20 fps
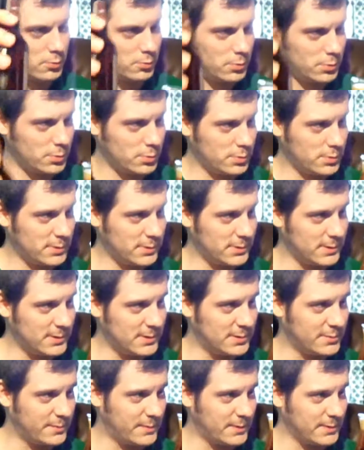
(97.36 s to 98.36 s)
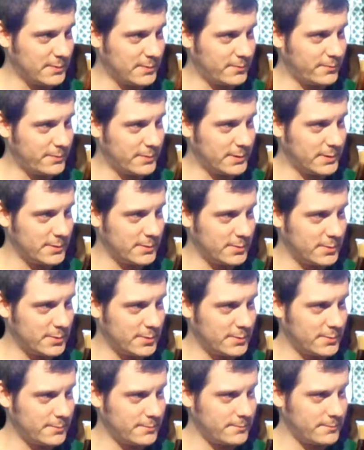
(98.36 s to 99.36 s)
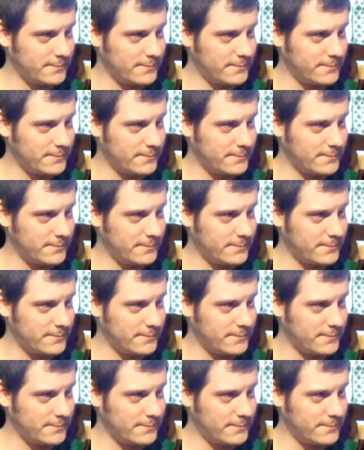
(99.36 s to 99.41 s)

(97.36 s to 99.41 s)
The head's about to flare up.